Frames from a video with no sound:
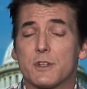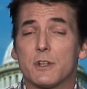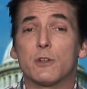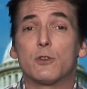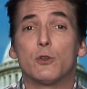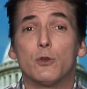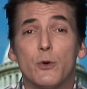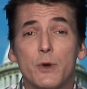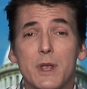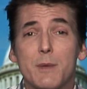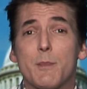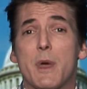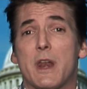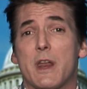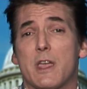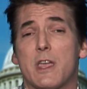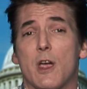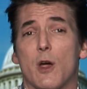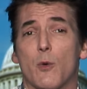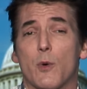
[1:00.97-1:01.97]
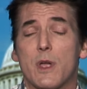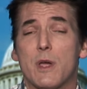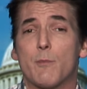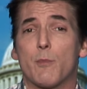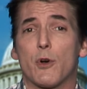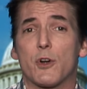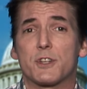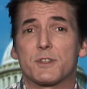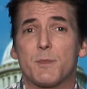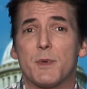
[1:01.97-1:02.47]
including Medicare
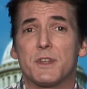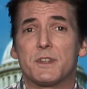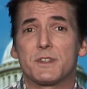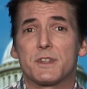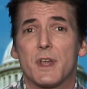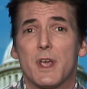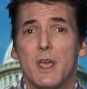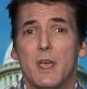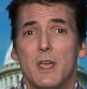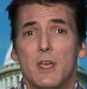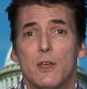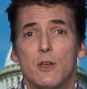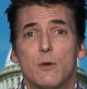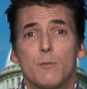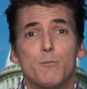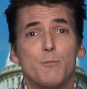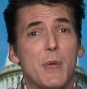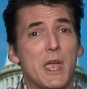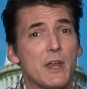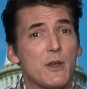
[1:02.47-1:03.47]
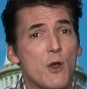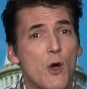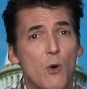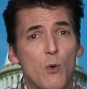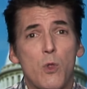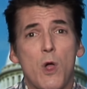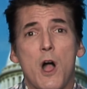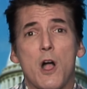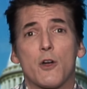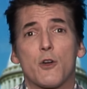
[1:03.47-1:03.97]
reimbursements, may no
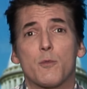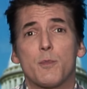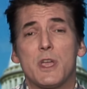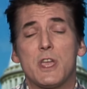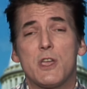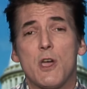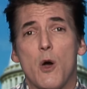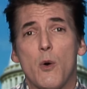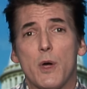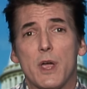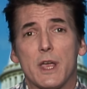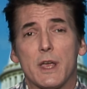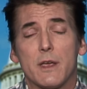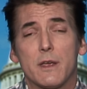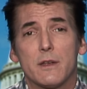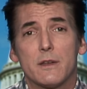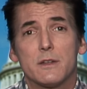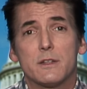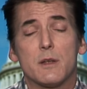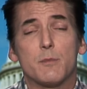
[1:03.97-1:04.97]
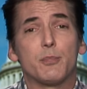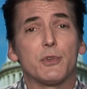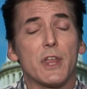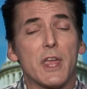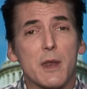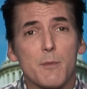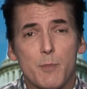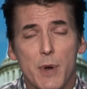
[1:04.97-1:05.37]
longer be going to Planned